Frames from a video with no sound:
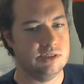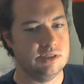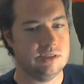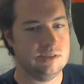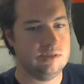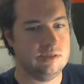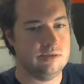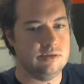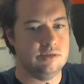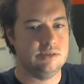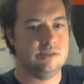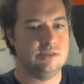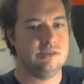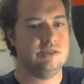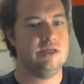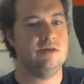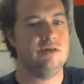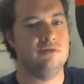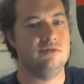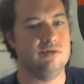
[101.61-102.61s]
It's
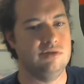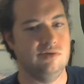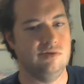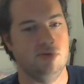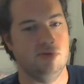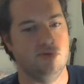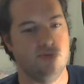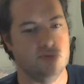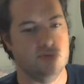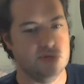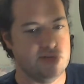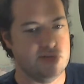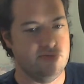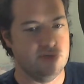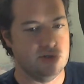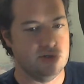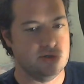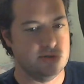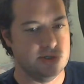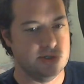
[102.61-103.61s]
standard tuning for
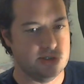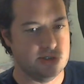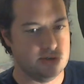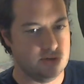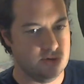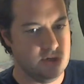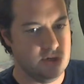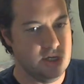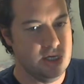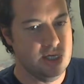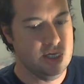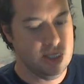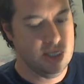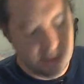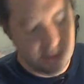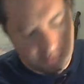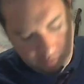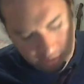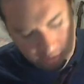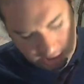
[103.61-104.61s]
7-string, so
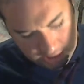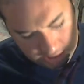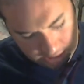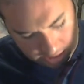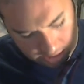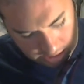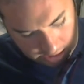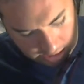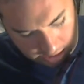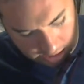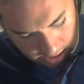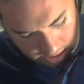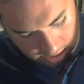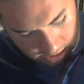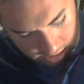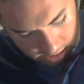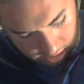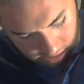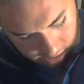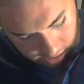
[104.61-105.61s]
B, E,
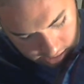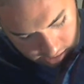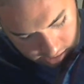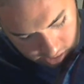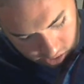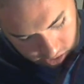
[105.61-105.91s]
A, D,